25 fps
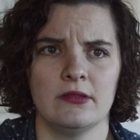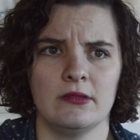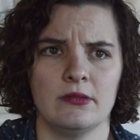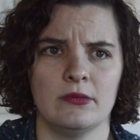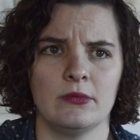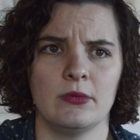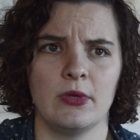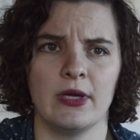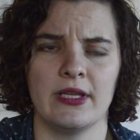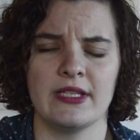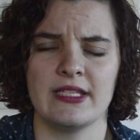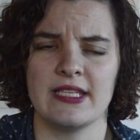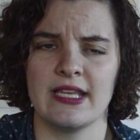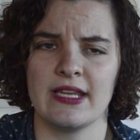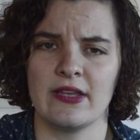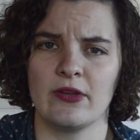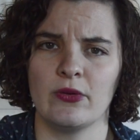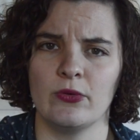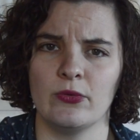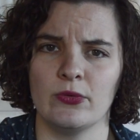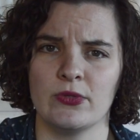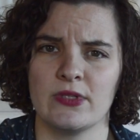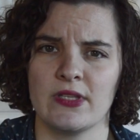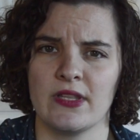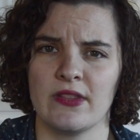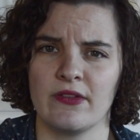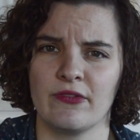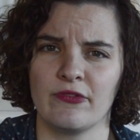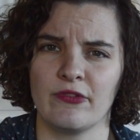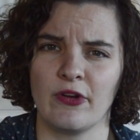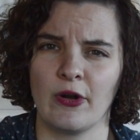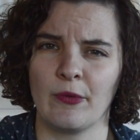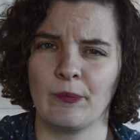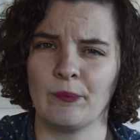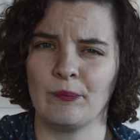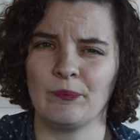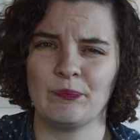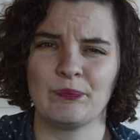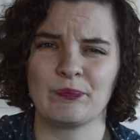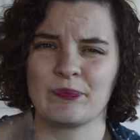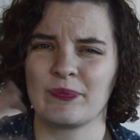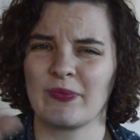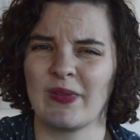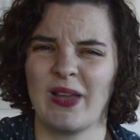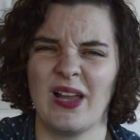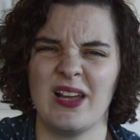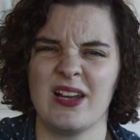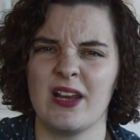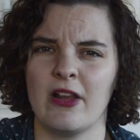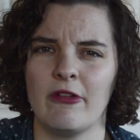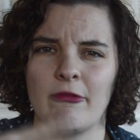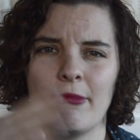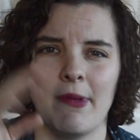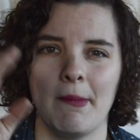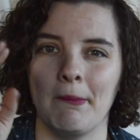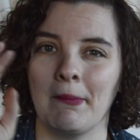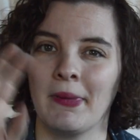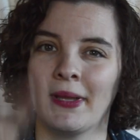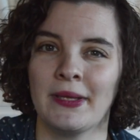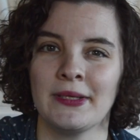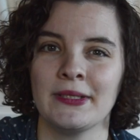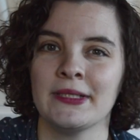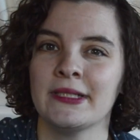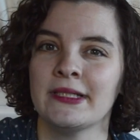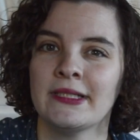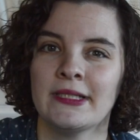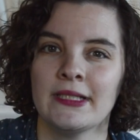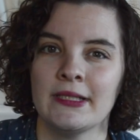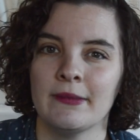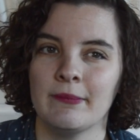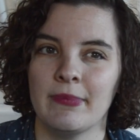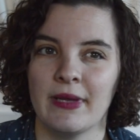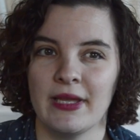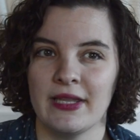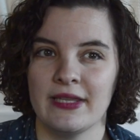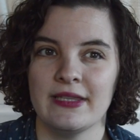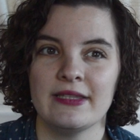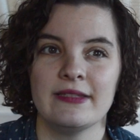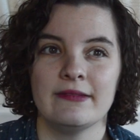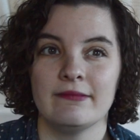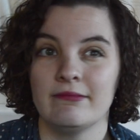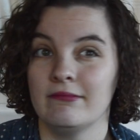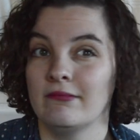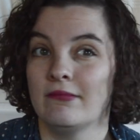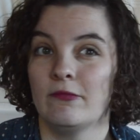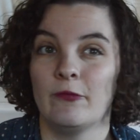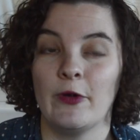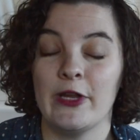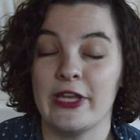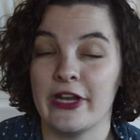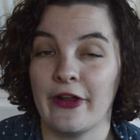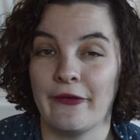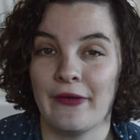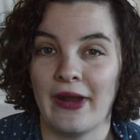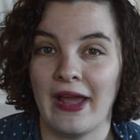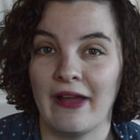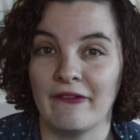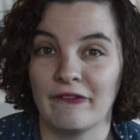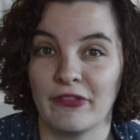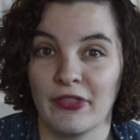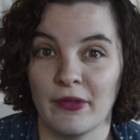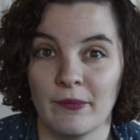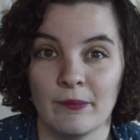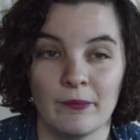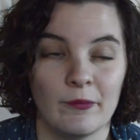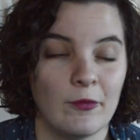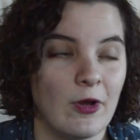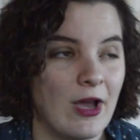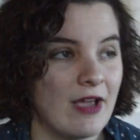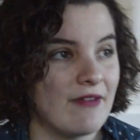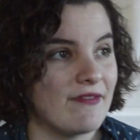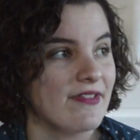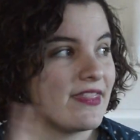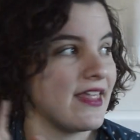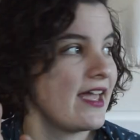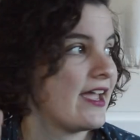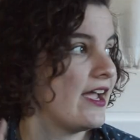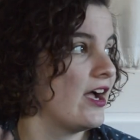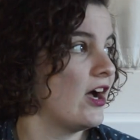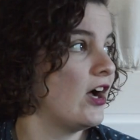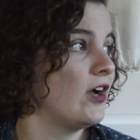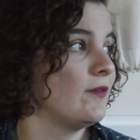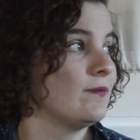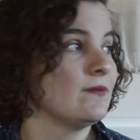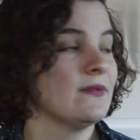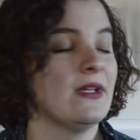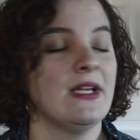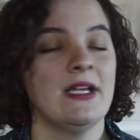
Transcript: what's it called at the front, I don't remember, but we don't have them, whatever they are.